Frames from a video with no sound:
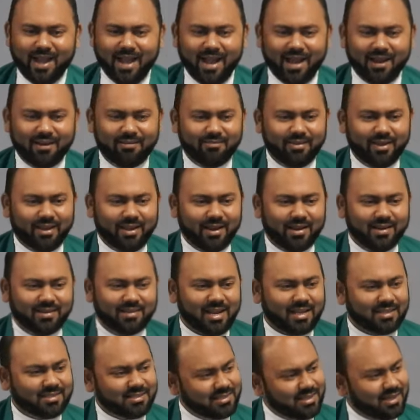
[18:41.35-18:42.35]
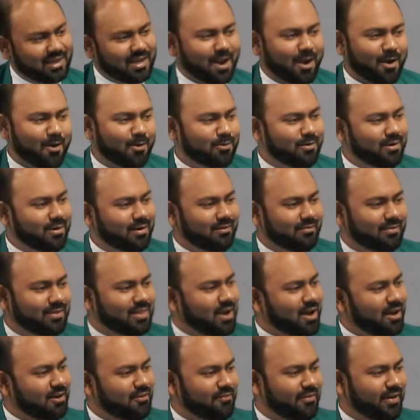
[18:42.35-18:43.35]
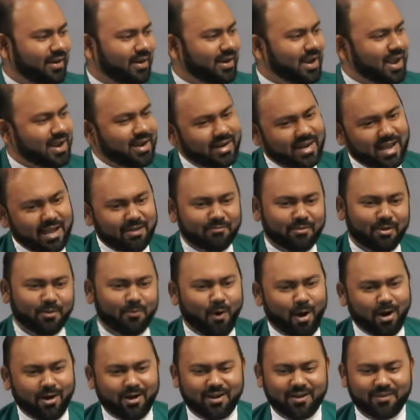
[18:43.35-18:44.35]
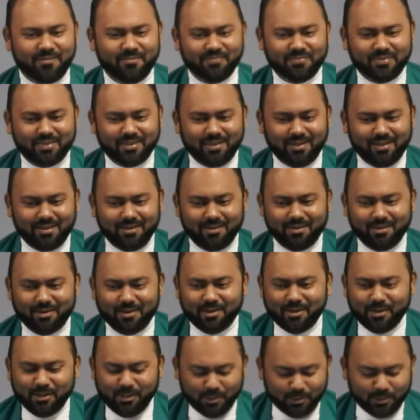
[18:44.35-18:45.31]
and we can touch the ground with our feet anytime we want, you know.